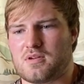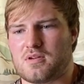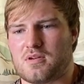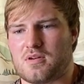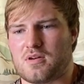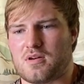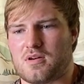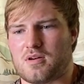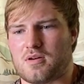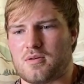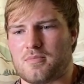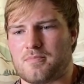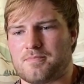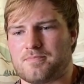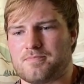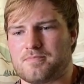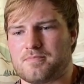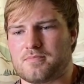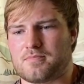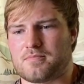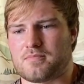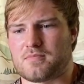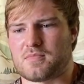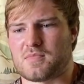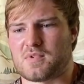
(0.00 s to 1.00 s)
um,
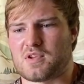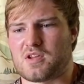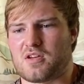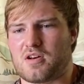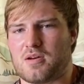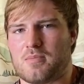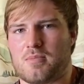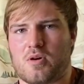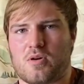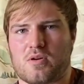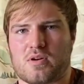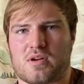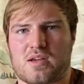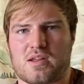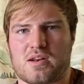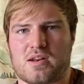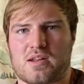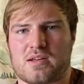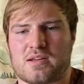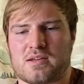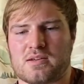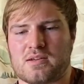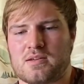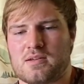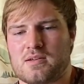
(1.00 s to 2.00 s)
good about
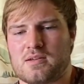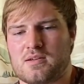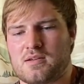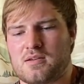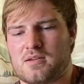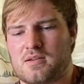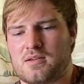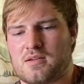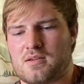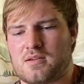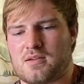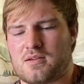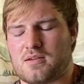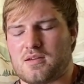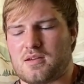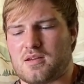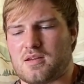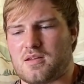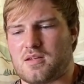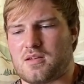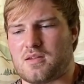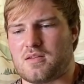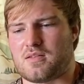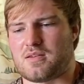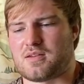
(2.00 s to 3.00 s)
getting.
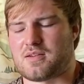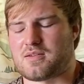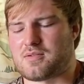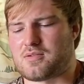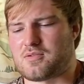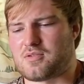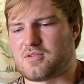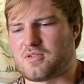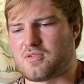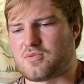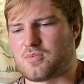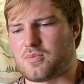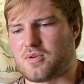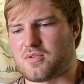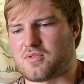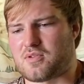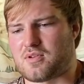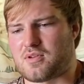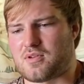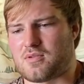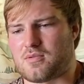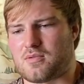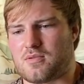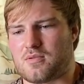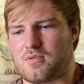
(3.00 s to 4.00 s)
And this just
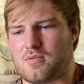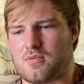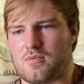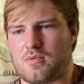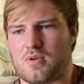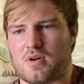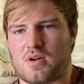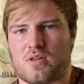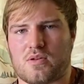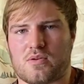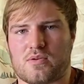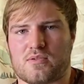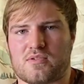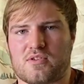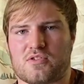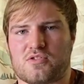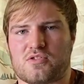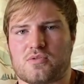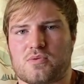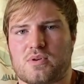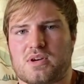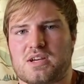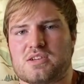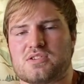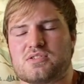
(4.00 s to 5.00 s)
wasn't one of those
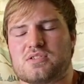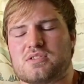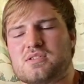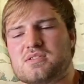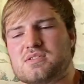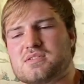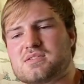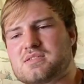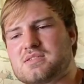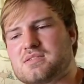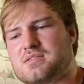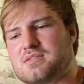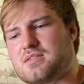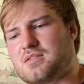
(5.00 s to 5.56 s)
situations.